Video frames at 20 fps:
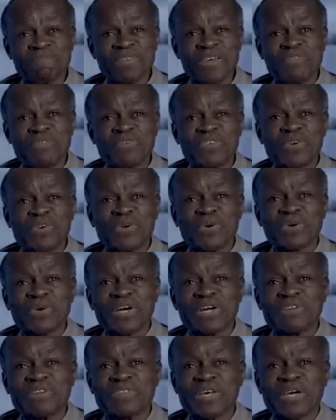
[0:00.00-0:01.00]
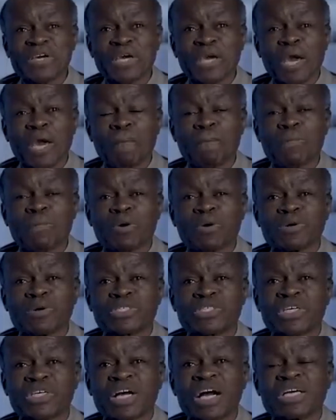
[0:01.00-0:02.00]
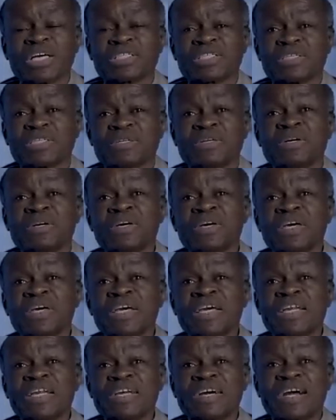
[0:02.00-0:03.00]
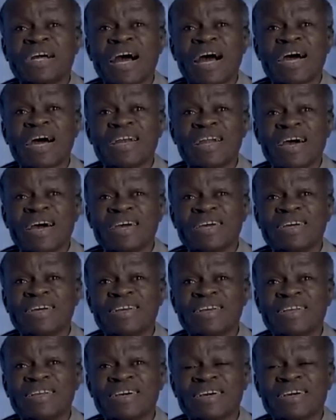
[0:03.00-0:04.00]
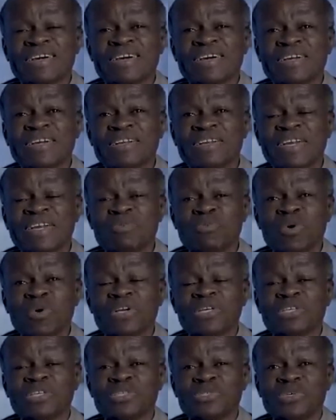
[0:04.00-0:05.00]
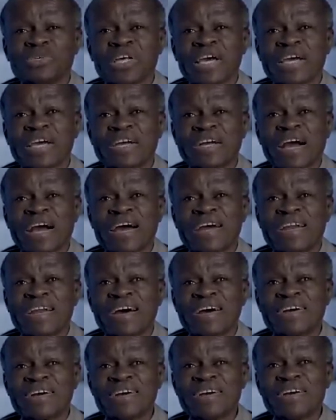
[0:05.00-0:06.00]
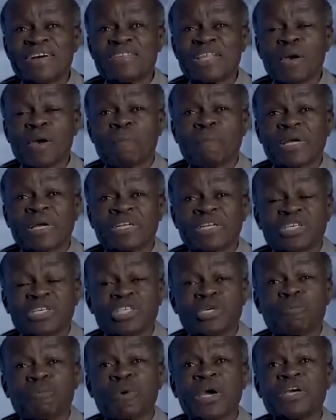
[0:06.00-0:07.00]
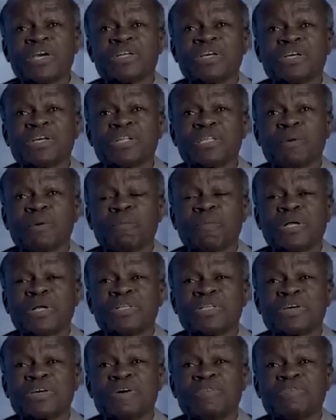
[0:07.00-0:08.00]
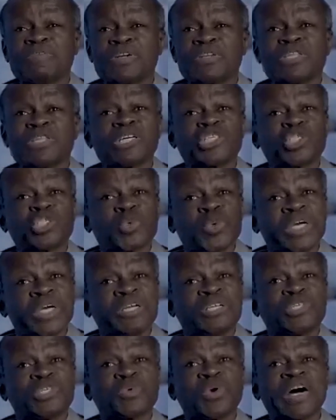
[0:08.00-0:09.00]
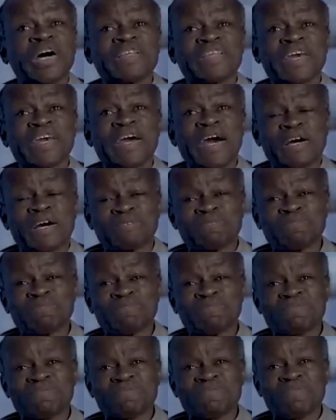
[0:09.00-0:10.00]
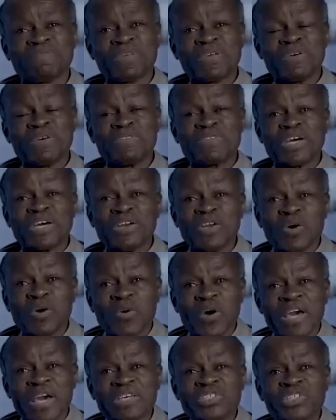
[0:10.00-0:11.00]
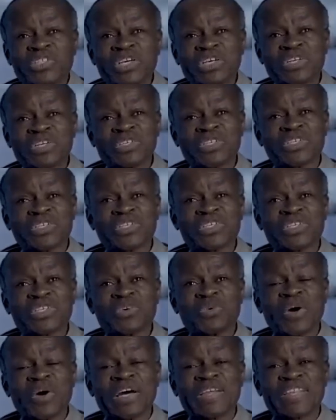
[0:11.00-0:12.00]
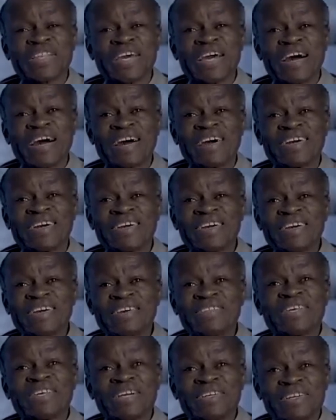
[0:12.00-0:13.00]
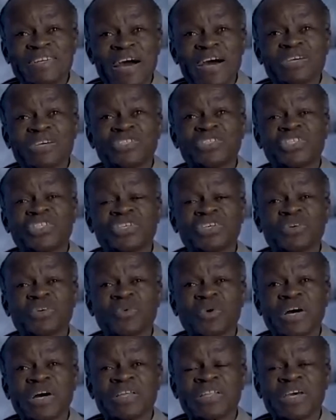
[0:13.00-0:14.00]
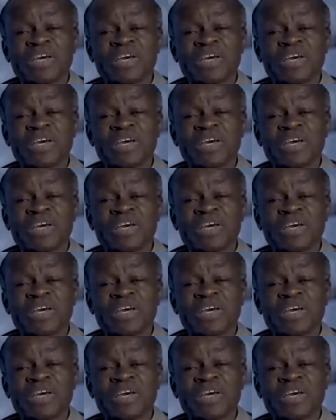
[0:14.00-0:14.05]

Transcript: If you look at the Cape Coast Castle in Ghana, in what is today Ghana, they participated in the building of it. The Swedes were there. The Norwegians were there. The Dutch were